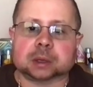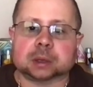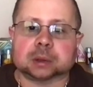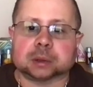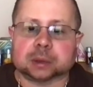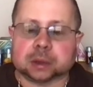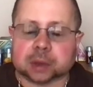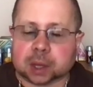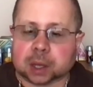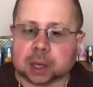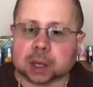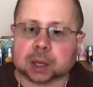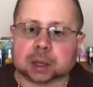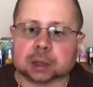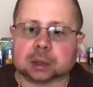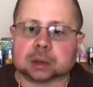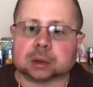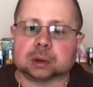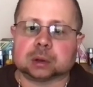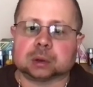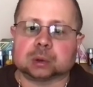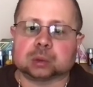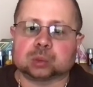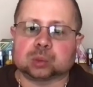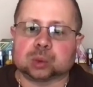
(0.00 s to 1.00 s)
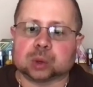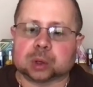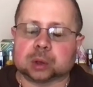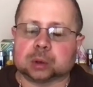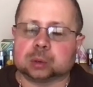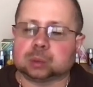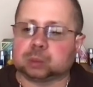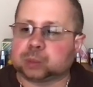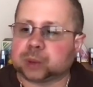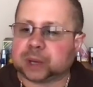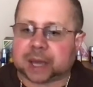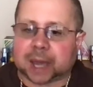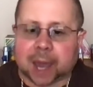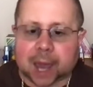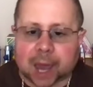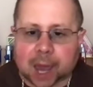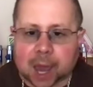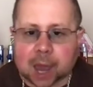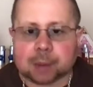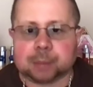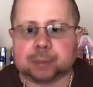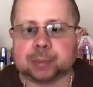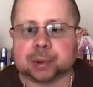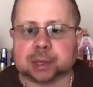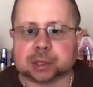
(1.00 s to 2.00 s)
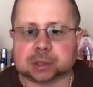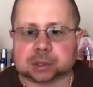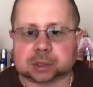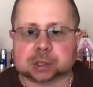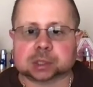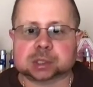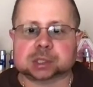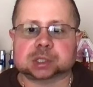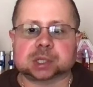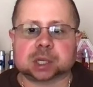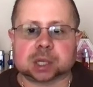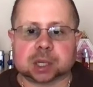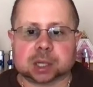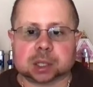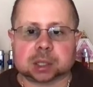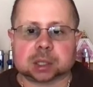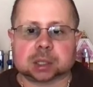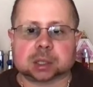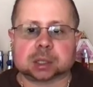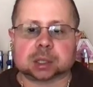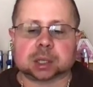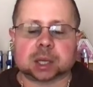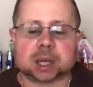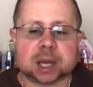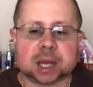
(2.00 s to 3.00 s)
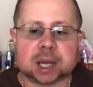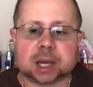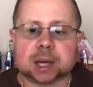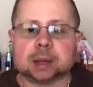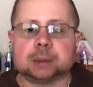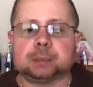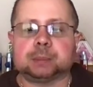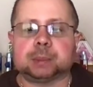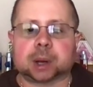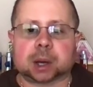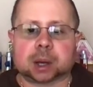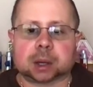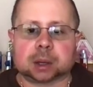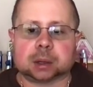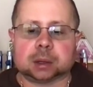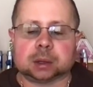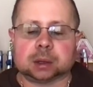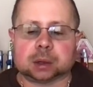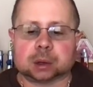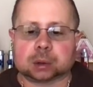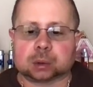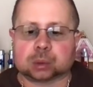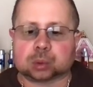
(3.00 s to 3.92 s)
then would be happy to send anybody,